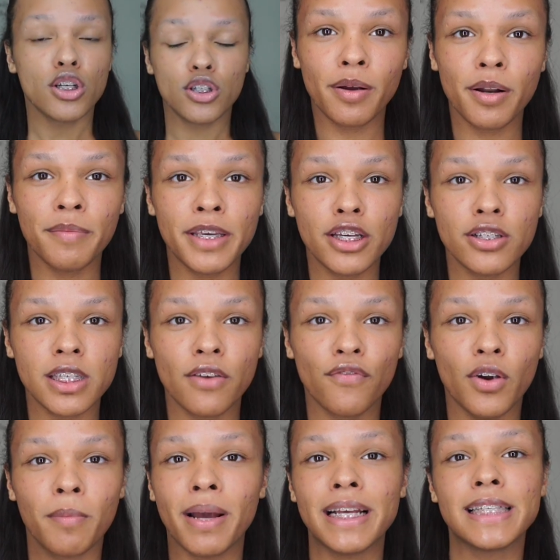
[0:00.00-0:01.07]
I'm going to be using
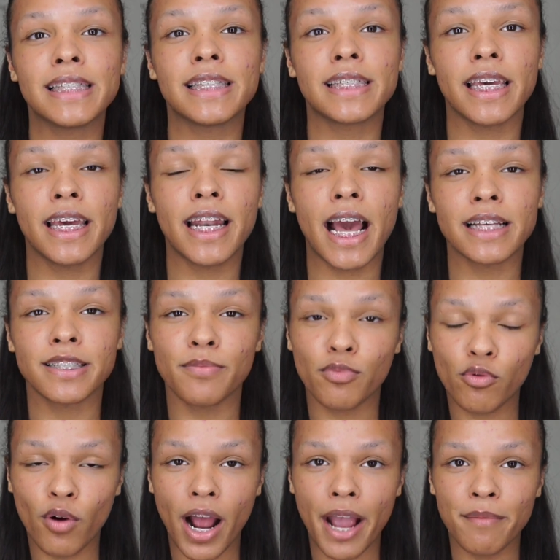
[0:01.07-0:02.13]
for my skin as a
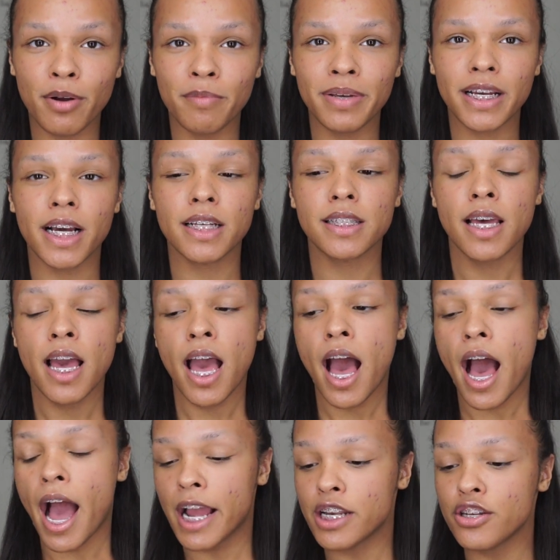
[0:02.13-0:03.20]
primer, because
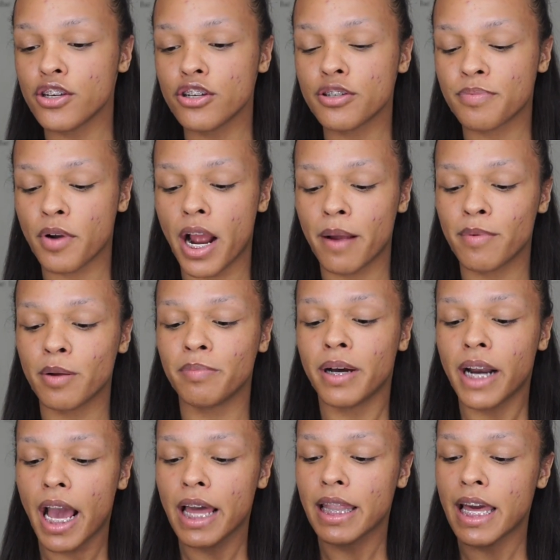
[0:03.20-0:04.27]
I do use primer,
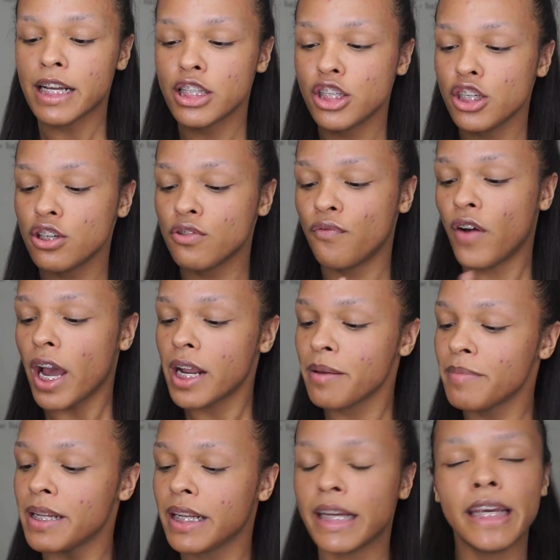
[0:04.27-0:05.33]
but I like to use
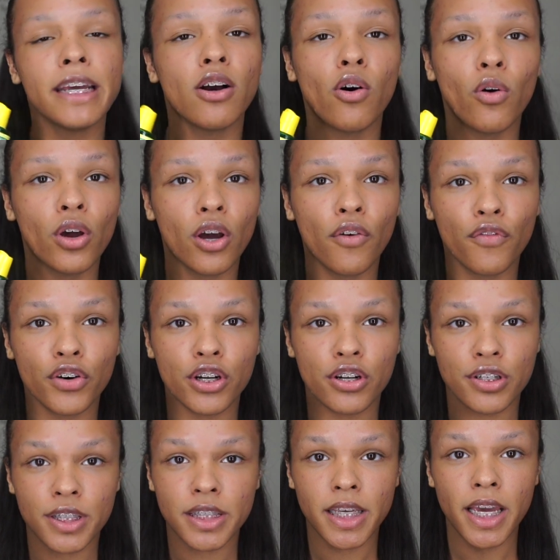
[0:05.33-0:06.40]
vitamin E oil for
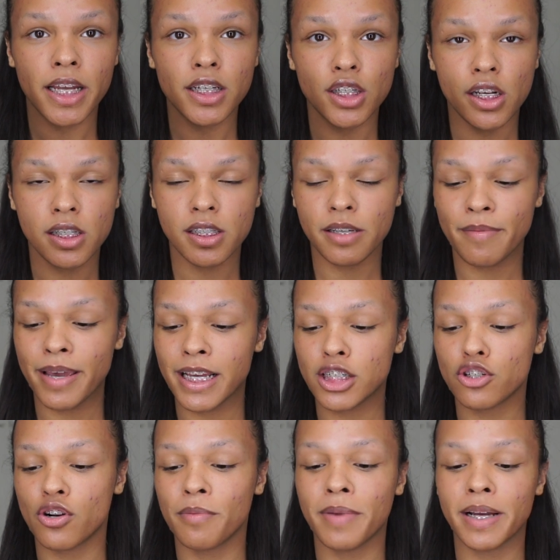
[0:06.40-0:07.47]
your skin just to make
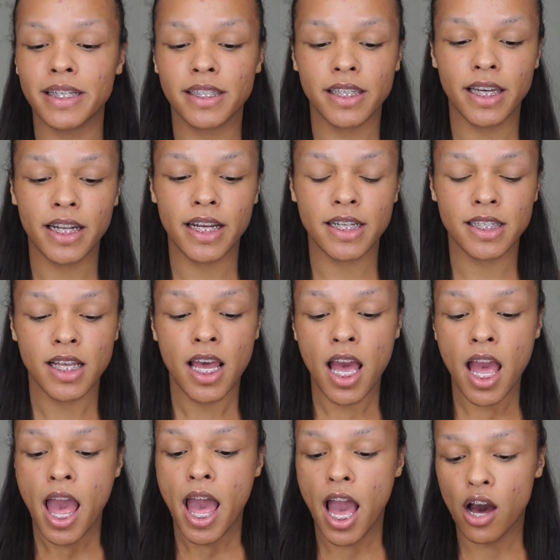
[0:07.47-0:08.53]
sure my skin is
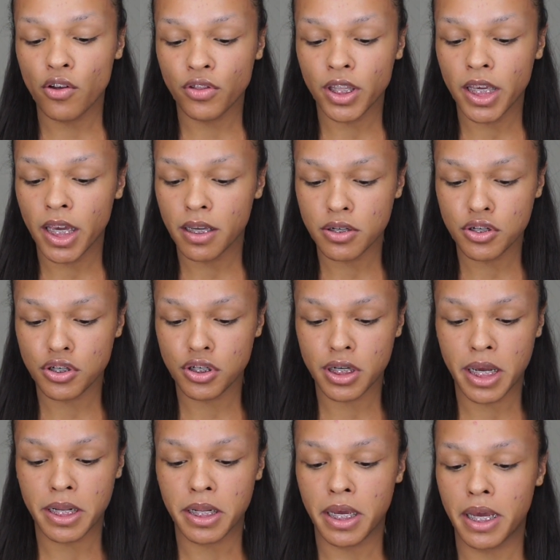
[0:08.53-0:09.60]
healthy and
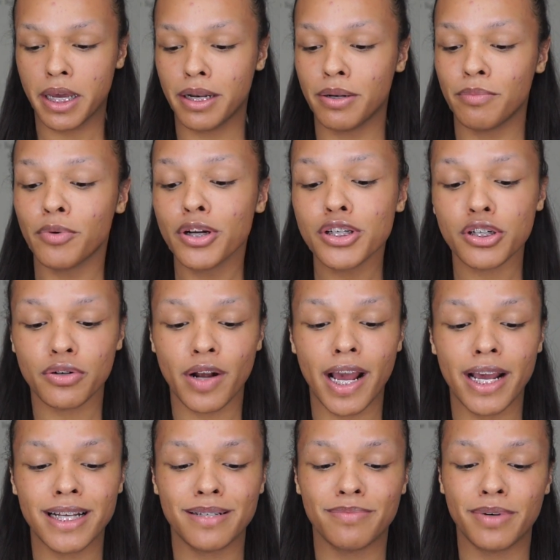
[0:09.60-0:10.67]
shit and
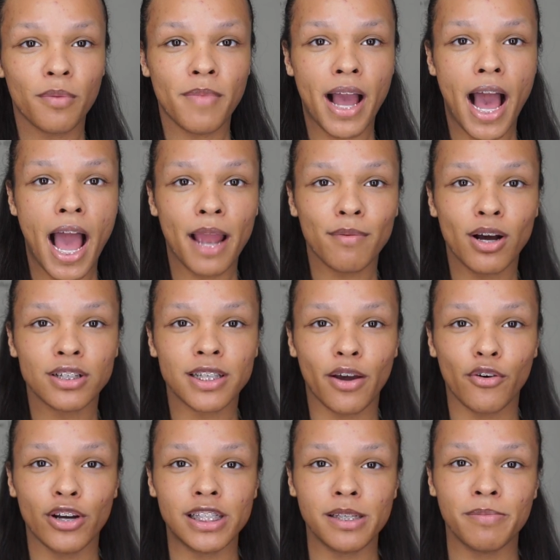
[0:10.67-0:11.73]
moisturized. For my eyebrows, I'm
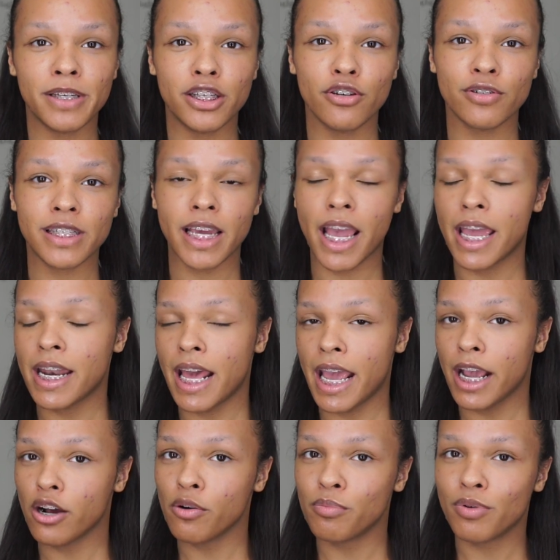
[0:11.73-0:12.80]
going to be using an
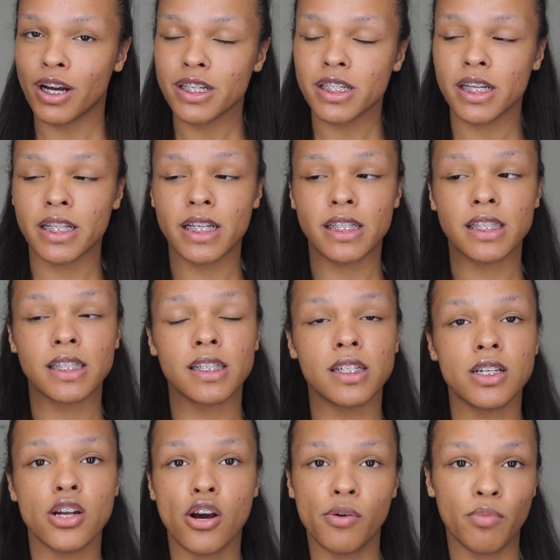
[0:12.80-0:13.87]
angle brush. This is
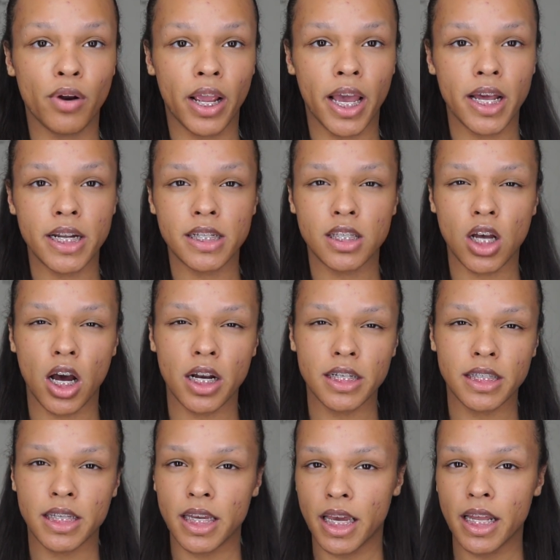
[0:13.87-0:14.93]
no brand. It's
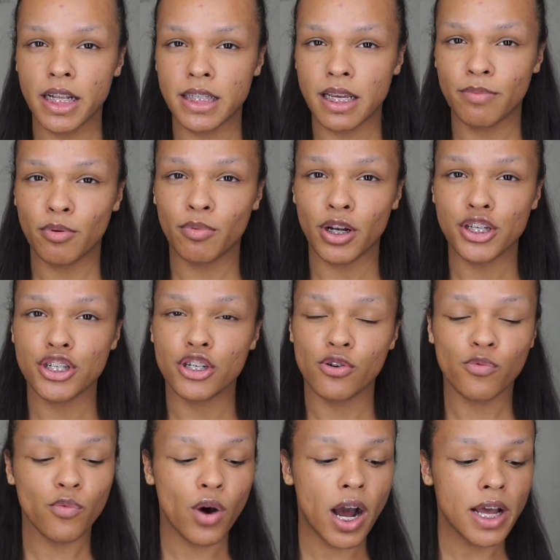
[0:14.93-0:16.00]
honestly any type of brush
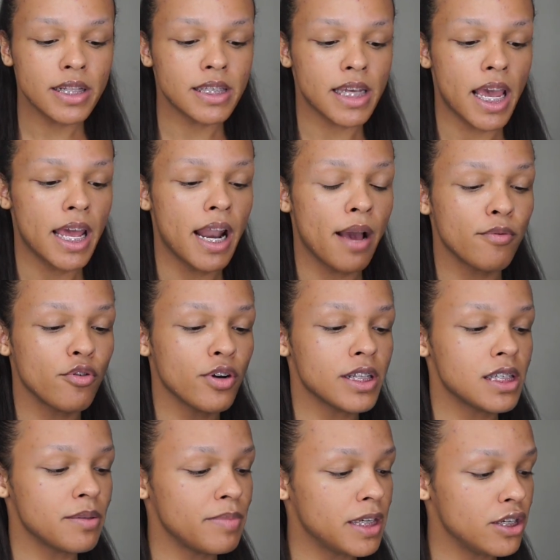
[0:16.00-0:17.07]
you want. And I'm going
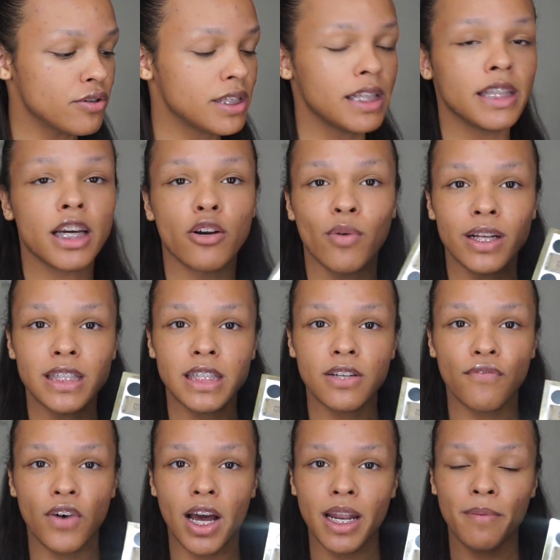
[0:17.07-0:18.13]
to be using the Gwen
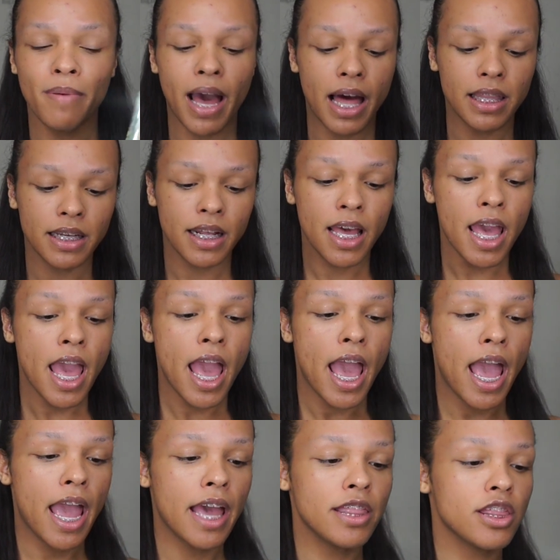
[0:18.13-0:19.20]
Stefani palette
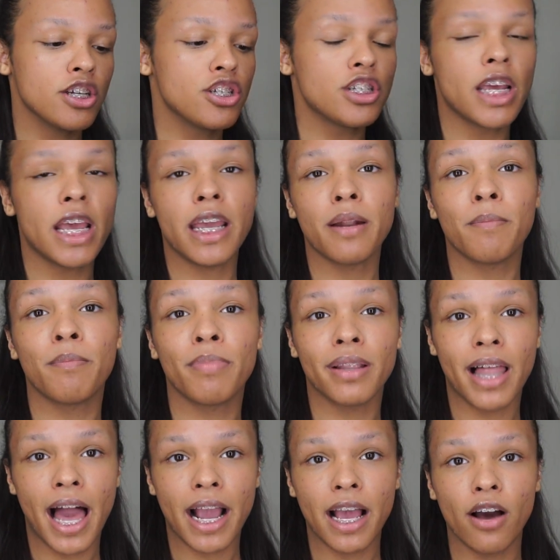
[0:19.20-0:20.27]
and the shade
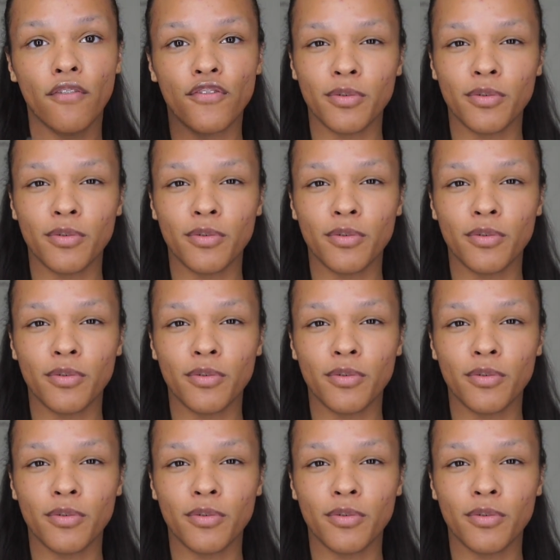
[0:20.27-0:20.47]
Blackout